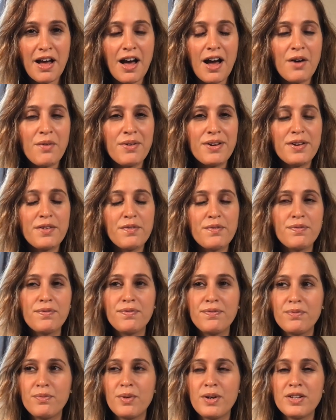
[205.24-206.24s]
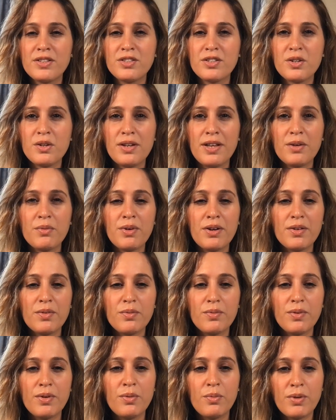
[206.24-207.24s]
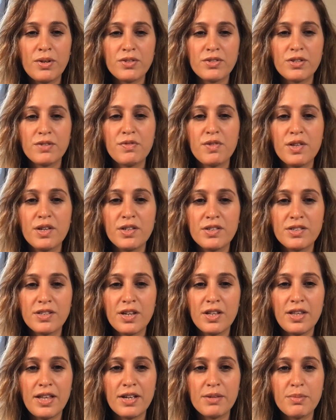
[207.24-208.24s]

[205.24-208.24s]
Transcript: I wanted to know, what sort of things that,